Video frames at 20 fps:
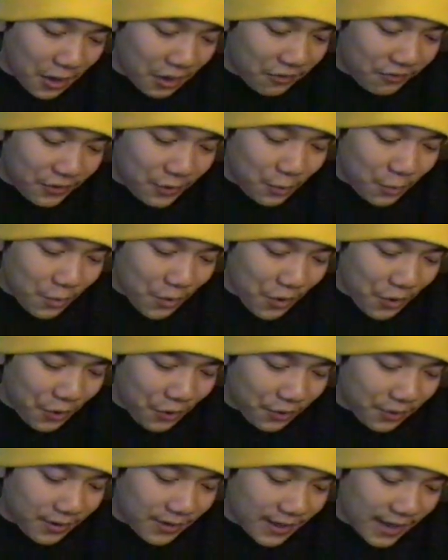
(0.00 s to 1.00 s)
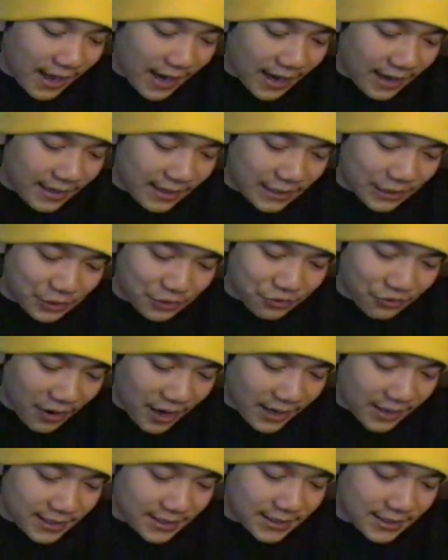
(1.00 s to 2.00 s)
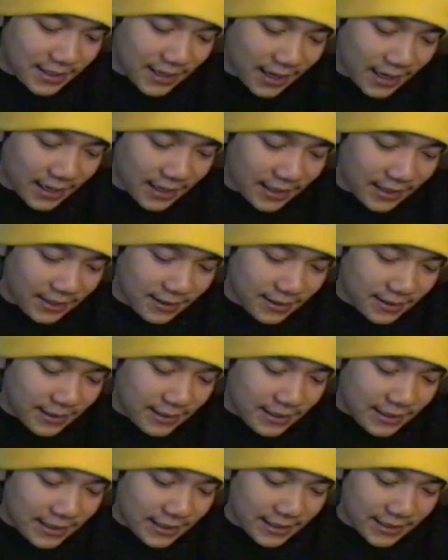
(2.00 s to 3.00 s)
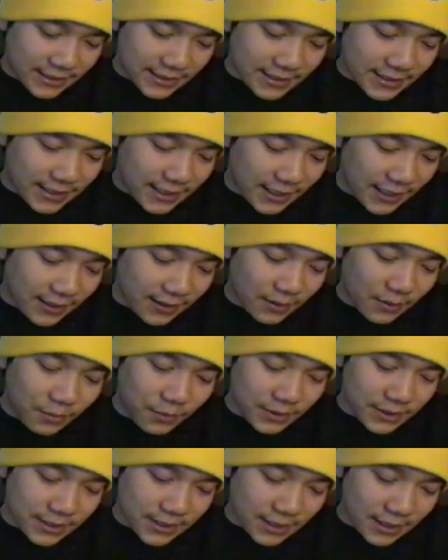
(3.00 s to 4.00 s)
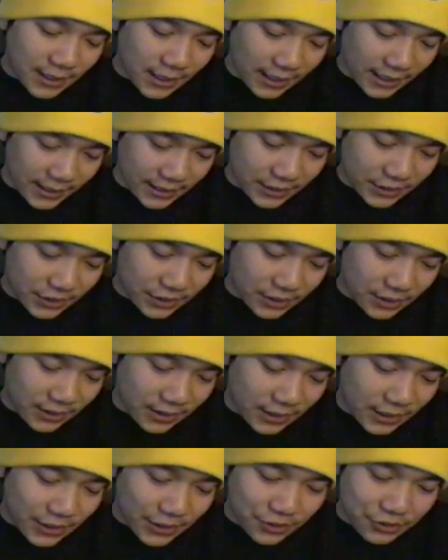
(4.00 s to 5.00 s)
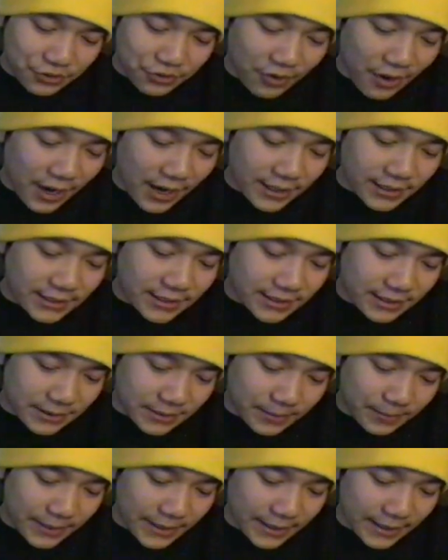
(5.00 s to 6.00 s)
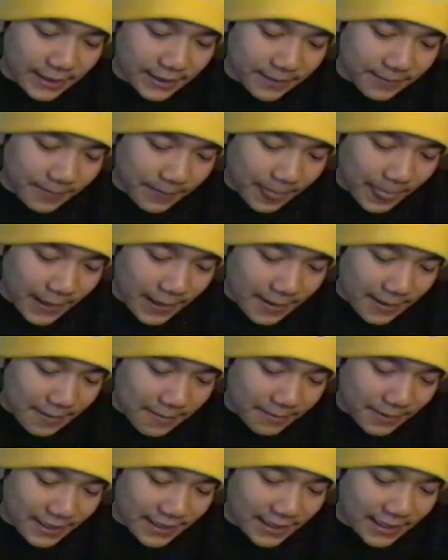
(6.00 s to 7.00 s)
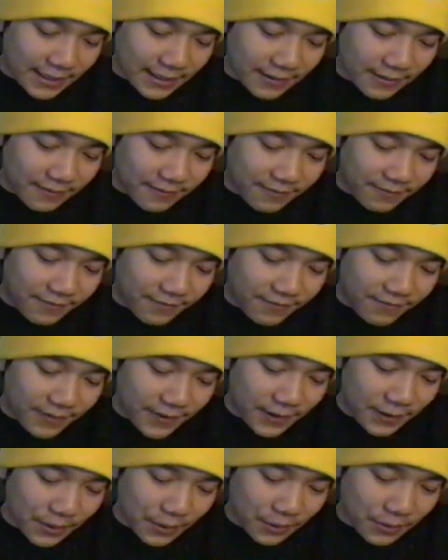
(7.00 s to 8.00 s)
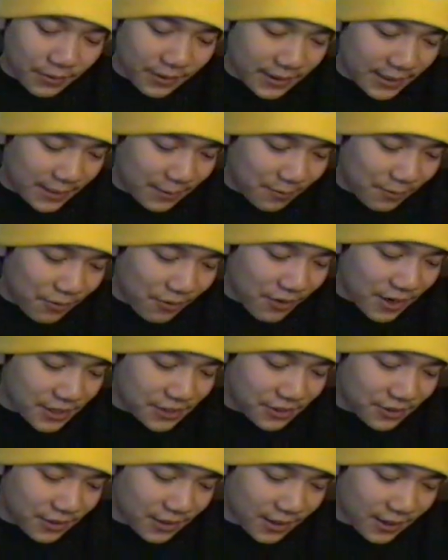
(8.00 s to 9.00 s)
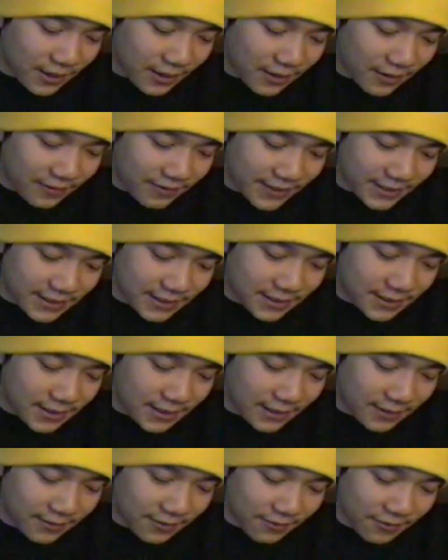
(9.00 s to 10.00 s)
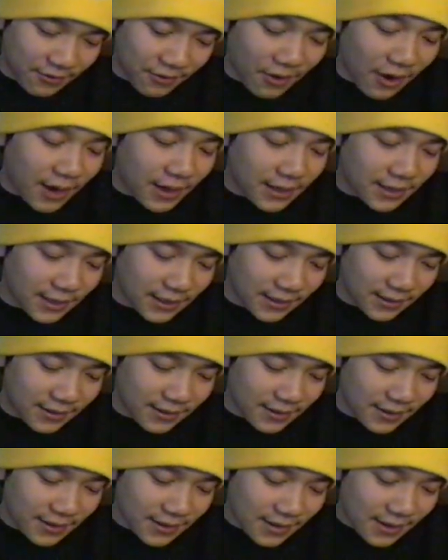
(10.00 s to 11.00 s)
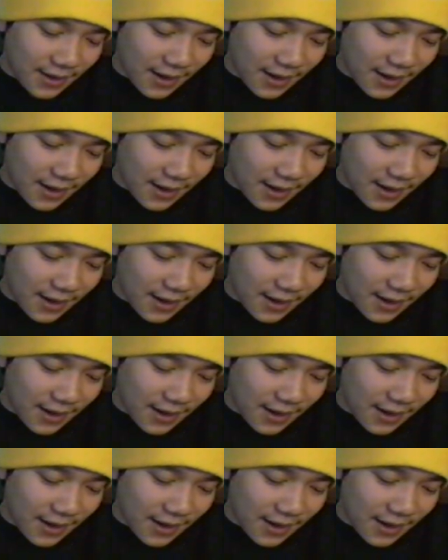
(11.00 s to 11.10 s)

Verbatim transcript: Every word that he tried to say, his teeth was clenched, trying to speak, but he could feel the pressure of his teeth grinding